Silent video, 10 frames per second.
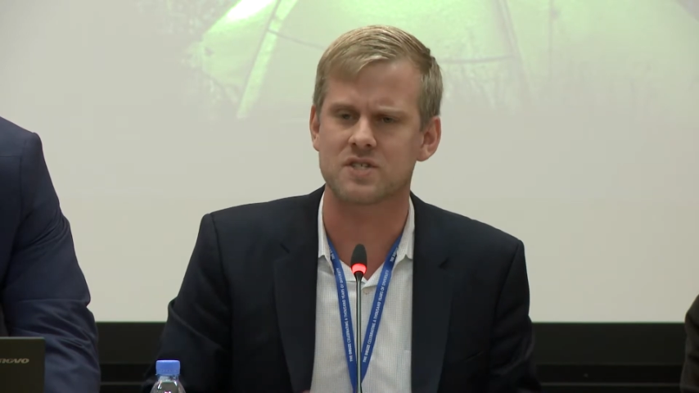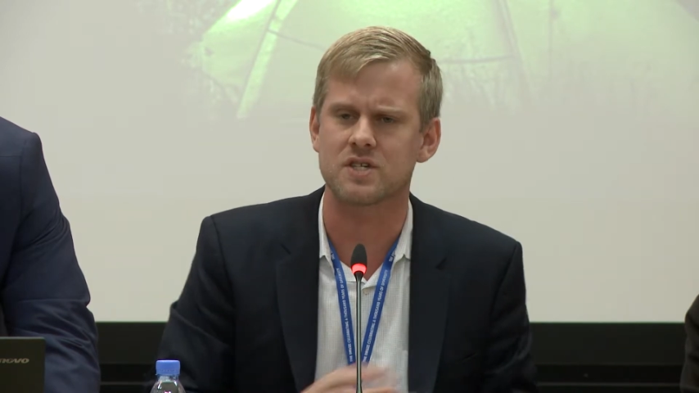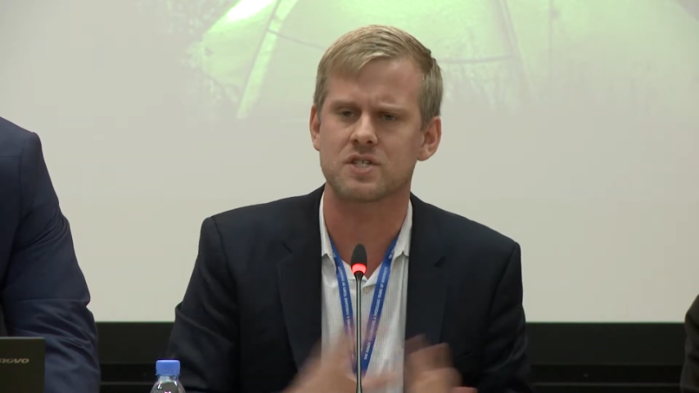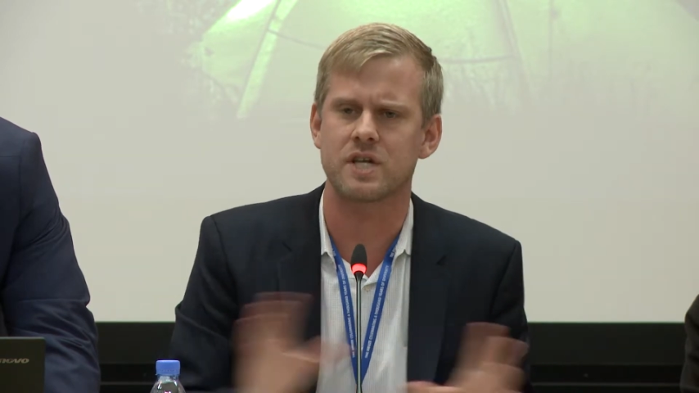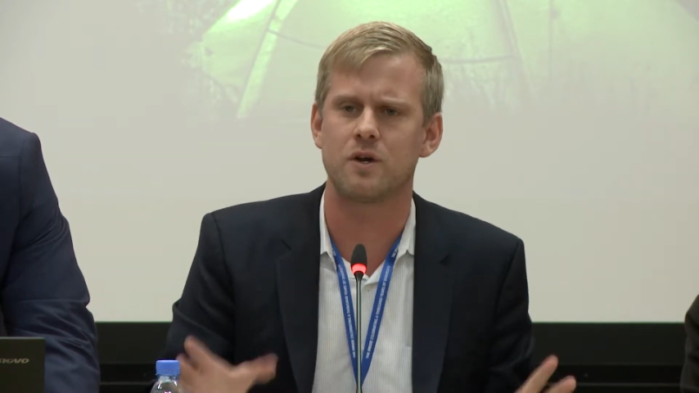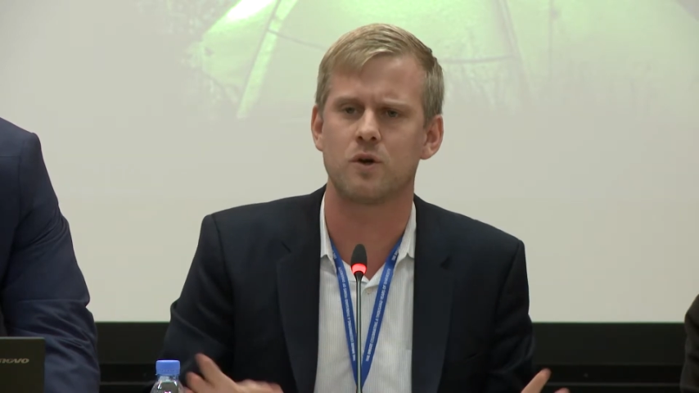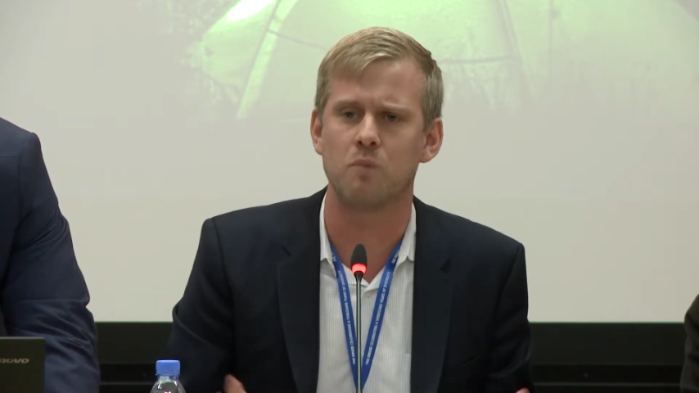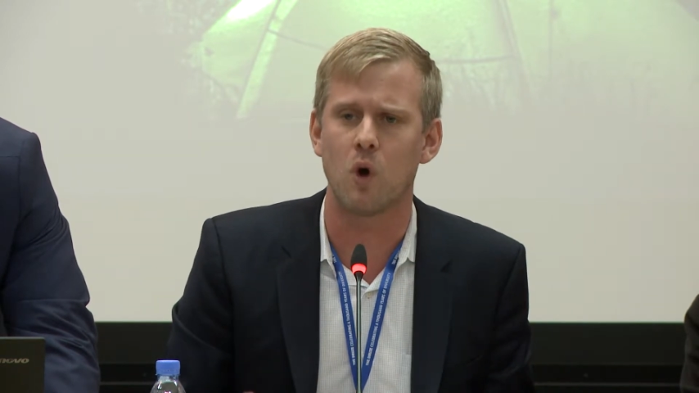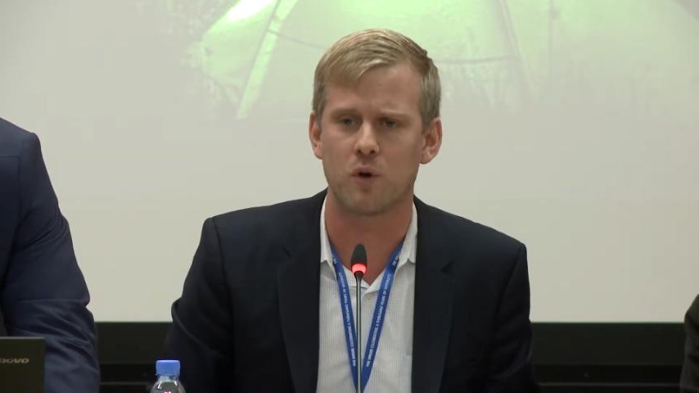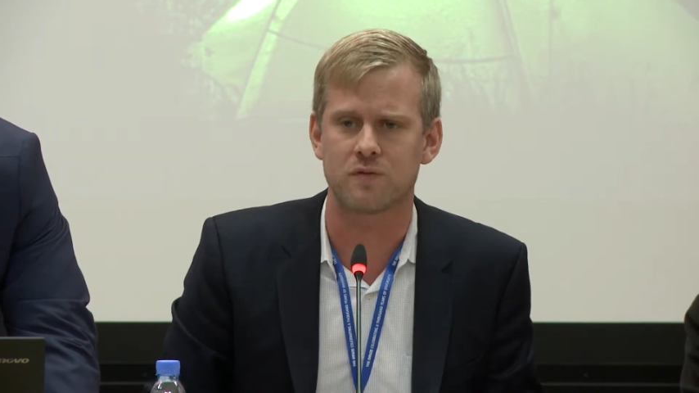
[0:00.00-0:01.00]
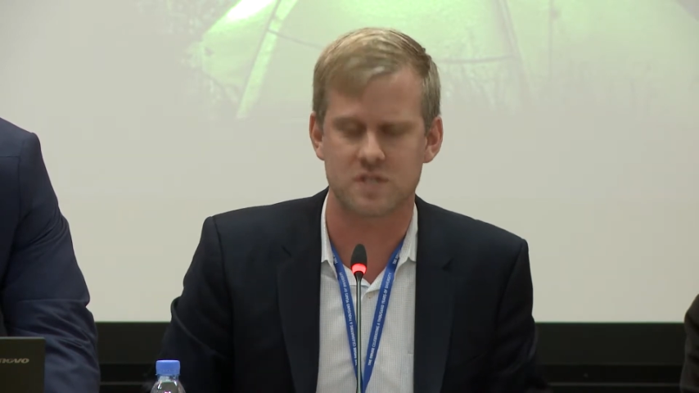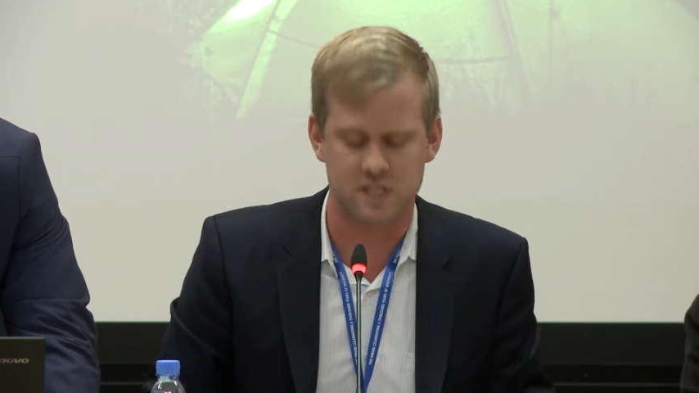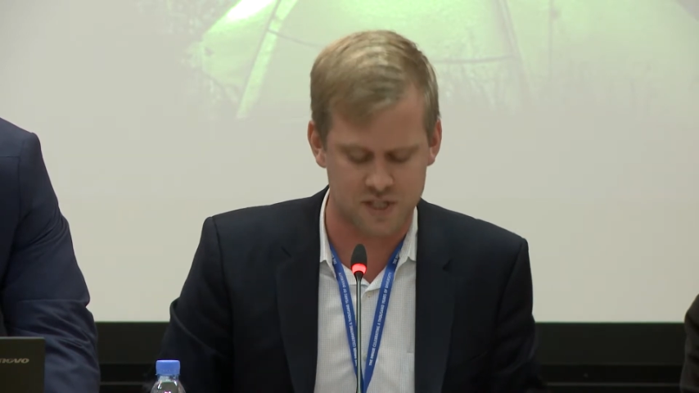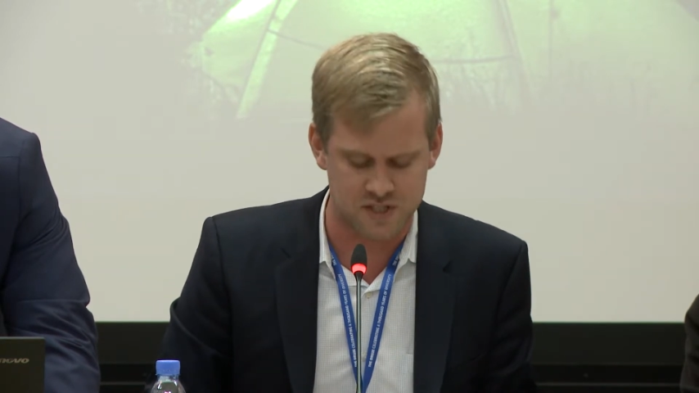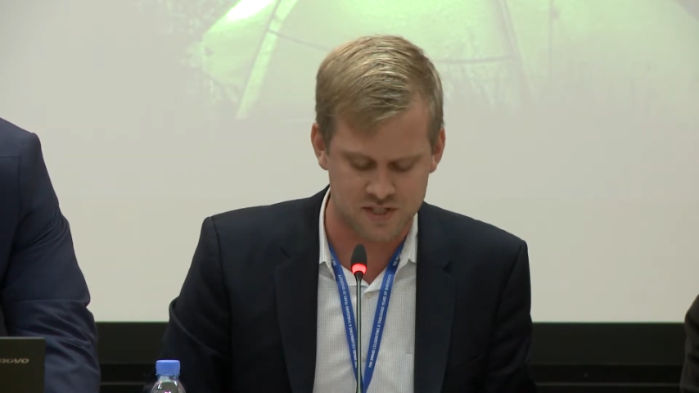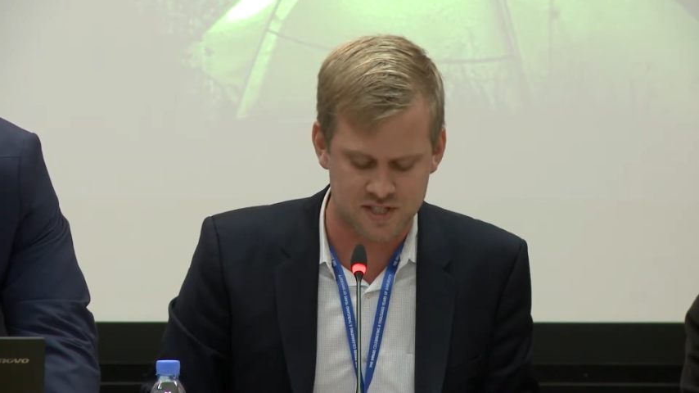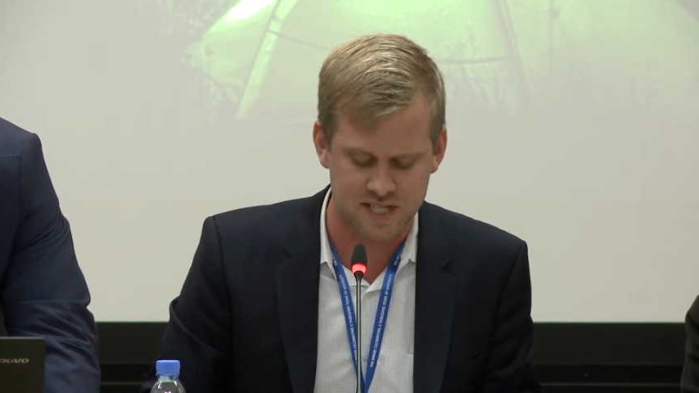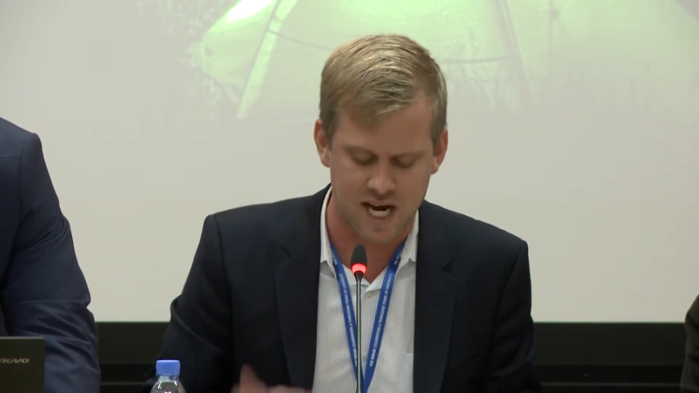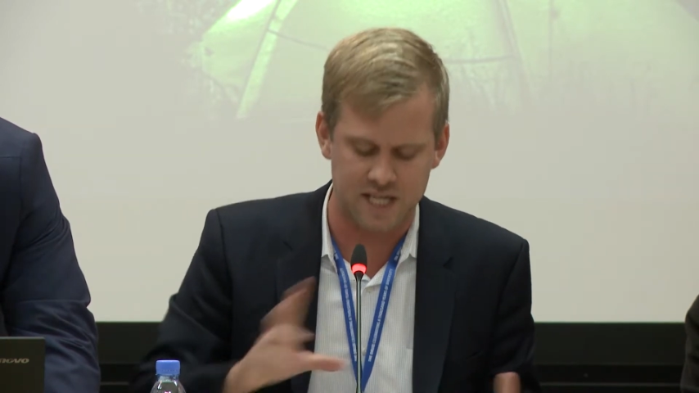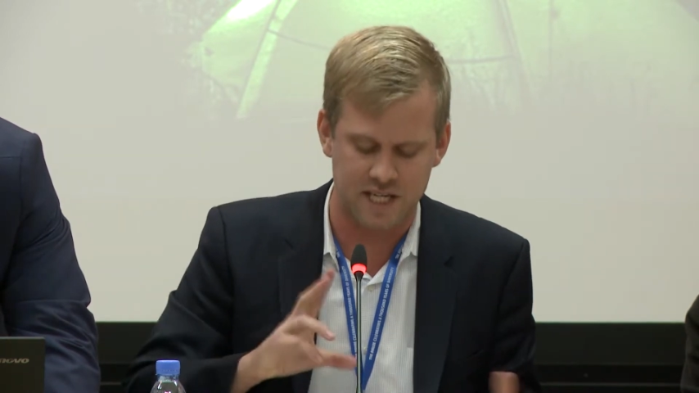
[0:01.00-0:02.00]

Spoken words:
is a standard mode of discussing society